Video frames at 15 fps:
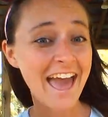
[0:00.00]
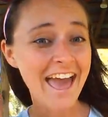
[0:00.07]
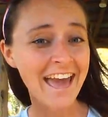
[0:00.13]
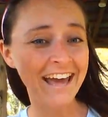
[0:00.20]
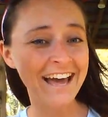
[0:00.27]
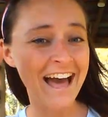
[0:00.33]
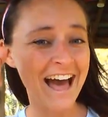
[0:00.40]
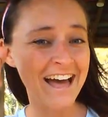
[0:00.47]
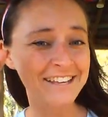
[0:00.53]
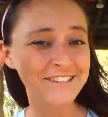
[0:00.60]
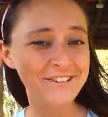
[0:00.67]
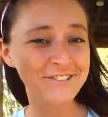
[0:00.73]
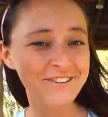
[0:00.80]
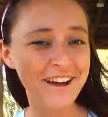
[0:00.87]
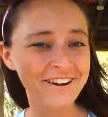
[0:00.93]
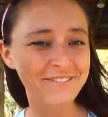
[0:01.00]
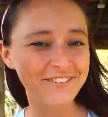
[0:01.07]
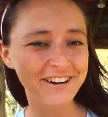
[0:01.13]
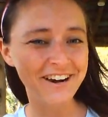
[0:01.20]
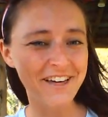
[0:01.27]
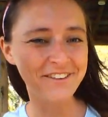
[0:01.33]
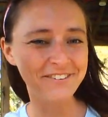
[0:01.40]
Hey guys, who's ready
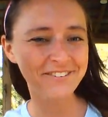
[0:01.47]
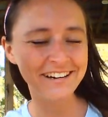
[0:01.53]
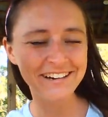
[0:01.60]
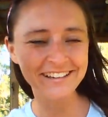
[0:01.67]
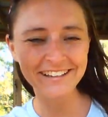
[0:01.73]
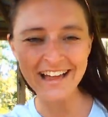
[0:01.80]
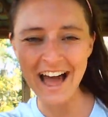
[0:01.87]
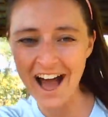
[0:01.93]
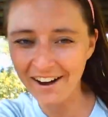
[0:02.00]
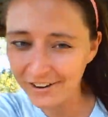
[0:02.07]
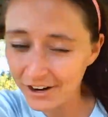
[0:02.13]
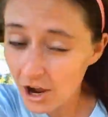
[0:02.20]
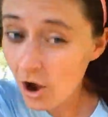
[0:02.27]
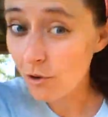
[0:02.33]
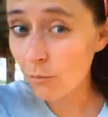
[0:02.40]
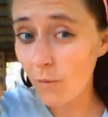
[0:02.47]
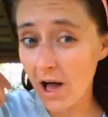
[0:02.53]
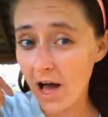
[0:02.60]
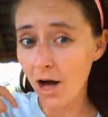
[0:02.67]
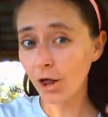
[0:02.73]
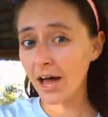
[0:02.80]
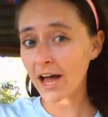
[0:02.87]
for another read aloud?
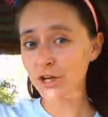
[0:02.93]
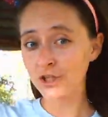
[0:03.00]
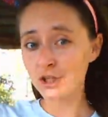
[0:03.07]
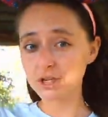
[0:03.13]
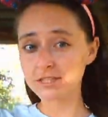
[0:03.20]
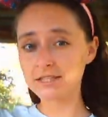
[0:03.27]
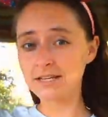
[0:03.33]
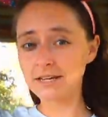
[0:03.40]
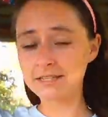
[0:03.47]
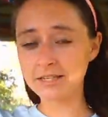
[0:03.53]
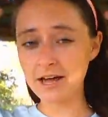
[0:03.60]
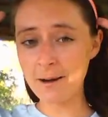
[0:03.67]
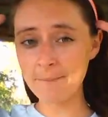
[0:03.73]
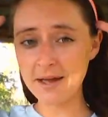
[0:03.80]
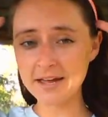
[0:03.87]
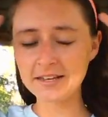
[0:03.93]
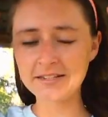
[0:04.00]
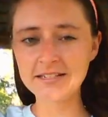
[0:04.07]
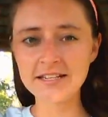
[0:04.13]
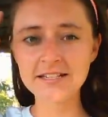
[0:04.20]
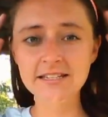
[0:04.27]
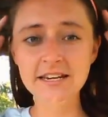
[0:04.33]
Well, as you can see, I still have
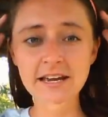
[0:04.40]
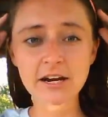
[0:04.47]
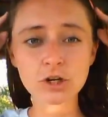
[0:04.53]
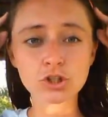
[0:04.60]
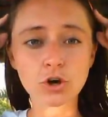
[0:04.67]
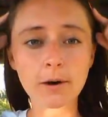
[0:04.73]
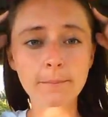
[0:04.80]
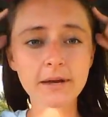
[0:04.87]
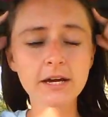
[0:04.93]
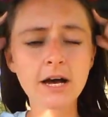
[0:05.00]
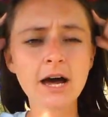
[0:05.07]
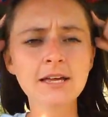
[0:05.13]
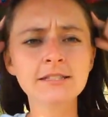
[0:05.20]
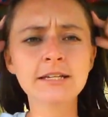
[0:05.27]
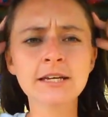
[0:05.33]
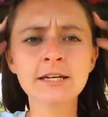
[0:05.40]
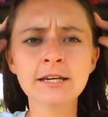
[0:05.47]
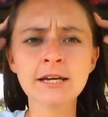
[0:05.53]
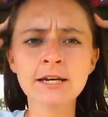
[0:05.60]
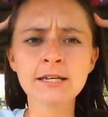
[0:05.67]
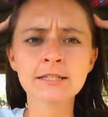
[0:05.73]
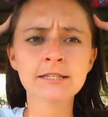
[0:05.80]
my Disney ears on because
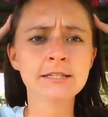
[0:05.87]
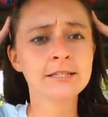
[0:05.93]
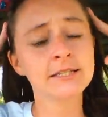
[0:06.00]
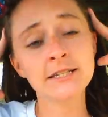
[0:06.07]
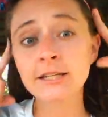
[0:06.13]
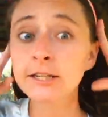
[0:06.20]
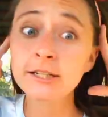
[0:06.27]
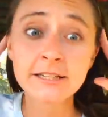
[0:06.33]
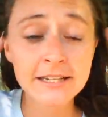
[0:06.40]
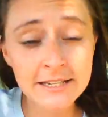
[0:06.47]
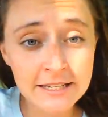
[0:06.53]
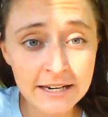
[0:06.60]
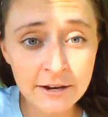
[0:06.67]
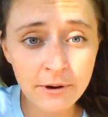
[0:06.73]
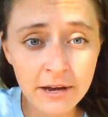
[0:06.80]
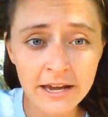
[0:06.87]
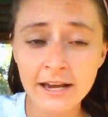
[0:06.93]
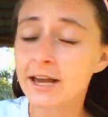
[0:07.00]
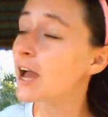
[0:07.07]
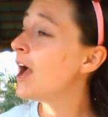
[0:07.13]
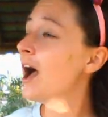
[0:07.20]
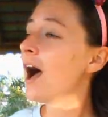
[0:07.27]
it is still Disney
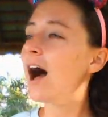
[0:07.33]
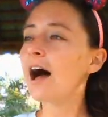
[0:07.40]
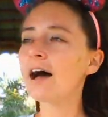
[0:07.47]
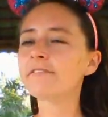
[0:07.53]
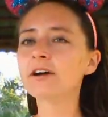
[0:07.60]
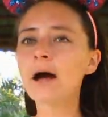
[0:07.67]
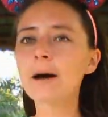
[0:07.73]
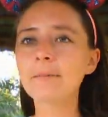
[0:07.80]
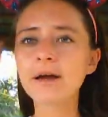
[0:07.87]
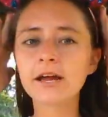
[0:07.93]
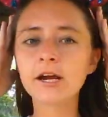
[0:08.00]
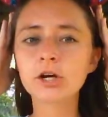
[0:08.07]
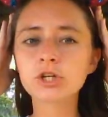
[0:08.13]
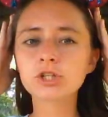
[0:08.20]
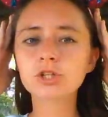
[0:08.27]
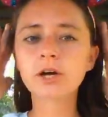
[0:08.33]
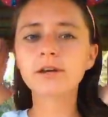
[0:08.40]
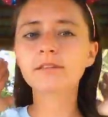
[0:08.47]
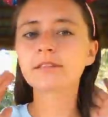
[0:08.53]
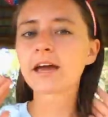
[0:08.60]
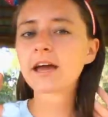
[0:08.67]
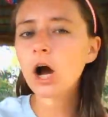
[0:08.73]
week. I've got my ears
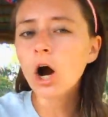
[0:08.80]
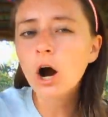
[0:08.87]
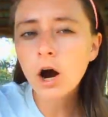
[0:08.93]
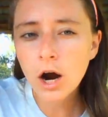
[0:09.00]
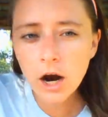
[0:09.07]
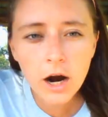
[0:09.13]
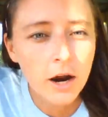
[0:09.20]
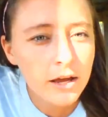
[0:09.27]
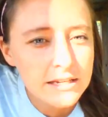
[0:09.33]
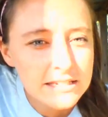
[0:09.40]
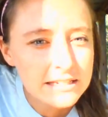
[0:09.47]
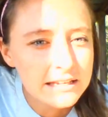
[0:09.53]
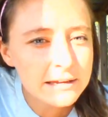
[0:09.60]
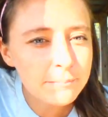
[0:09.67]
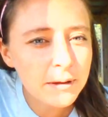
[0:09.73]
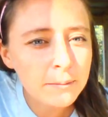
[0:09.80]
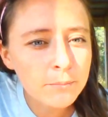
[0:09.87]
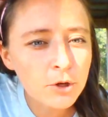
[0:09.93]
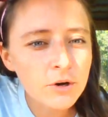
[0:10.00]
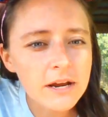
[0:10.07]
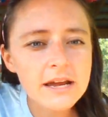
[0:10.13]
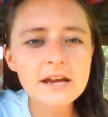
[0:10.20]
on and they are Sleeping
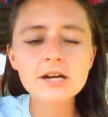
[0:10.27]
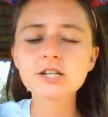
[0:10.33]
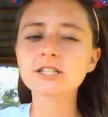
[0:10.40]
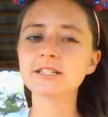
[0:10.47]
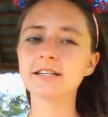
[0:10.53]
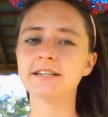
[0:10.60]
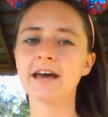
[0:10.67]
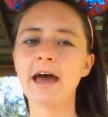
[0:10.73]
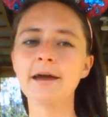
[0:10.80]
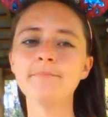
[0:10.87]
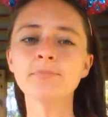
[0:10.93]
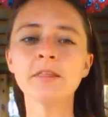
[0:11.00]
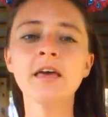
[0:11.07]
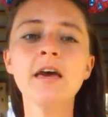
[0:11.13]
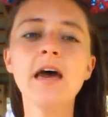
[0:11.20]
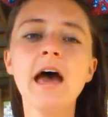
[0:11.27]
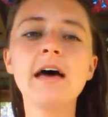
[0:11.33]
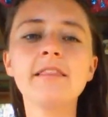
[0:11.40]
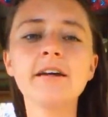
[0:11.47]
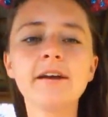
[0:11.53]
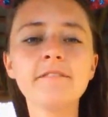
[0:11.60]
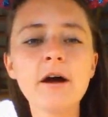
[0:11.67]
Beauty ears today.
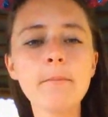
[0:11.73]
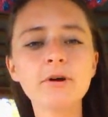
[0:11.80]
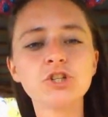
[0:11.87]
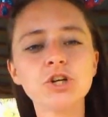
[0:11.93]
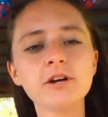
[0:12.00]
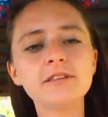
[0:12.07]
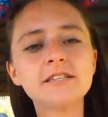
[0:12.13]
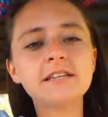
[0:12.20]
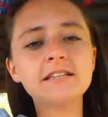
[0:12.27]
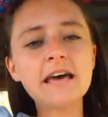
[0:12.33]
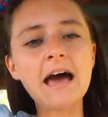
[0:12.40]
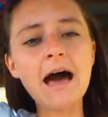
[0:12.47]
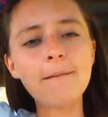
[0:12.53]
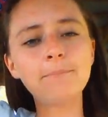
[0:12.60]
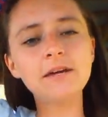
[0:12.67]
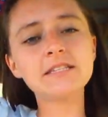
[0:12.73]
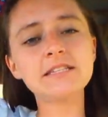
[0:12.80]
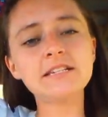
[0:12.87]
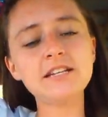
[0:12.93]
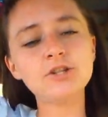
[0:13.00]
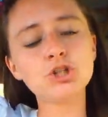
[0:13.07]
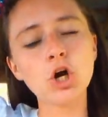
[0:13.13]
And then I've got my shirt that says
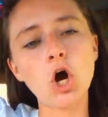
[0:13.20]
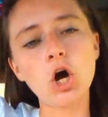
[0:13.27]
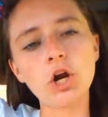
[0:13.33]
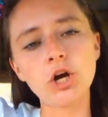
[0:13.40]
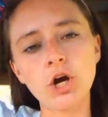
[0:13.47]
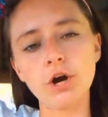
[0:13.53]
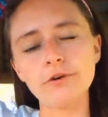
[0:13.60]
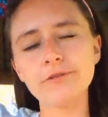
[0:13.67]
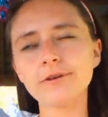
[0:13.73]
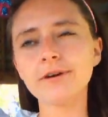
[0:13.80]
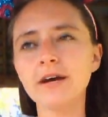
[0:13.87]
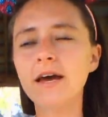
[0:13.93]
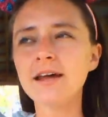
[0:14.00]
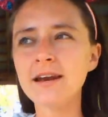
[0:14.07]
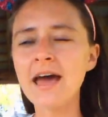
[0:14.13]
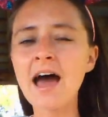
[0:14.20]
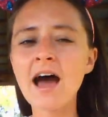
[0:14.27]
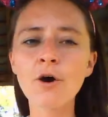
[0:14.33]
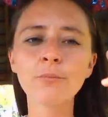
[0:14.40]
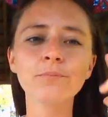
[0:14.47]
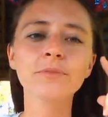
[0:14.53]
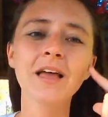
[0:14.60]
Happiest Teacher on Earth.
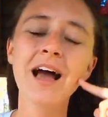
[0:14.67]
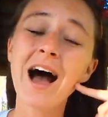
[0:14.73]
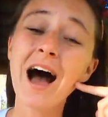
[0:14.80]
Now,